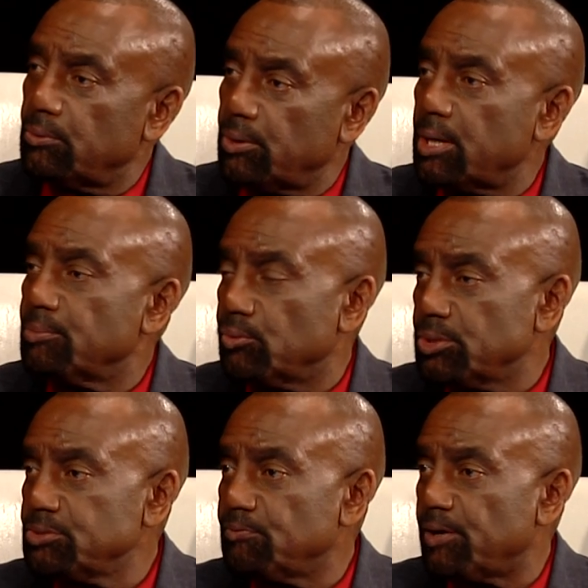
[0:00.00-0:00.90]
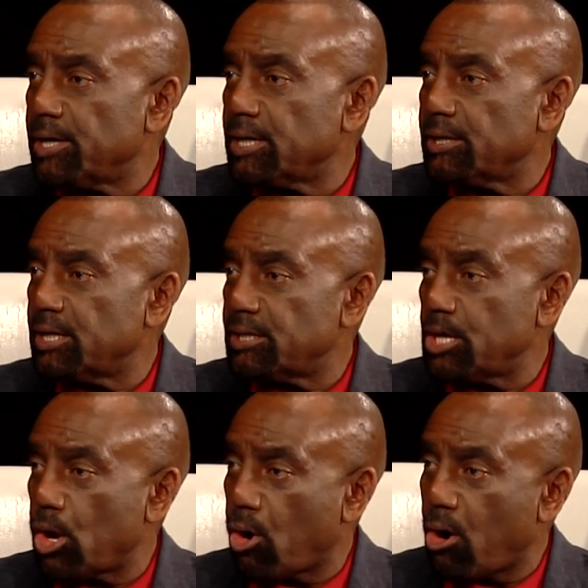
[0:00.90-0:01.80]
know. Right, but once you find out that
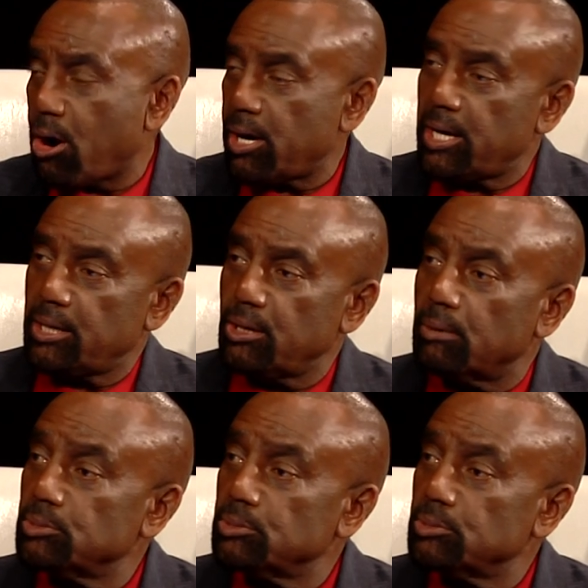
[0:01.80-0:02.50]
they are and they are